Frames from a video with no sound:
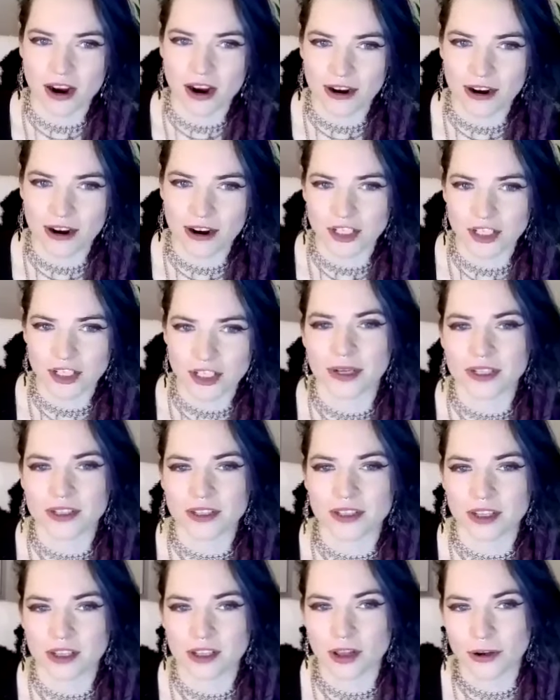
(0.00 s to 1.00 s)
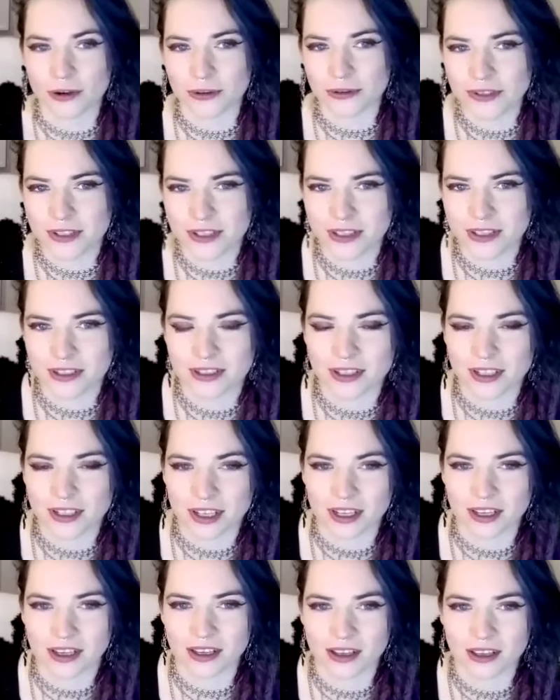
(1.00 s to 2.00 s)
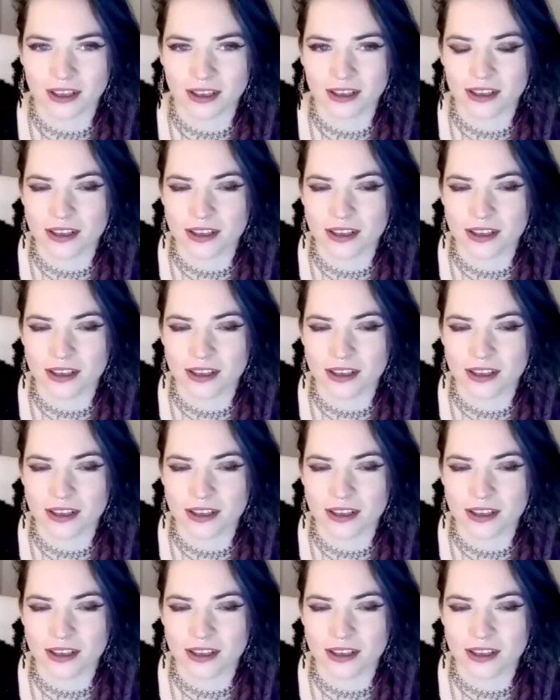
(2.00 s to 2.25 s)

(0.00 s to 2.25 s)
actually coming to the close to the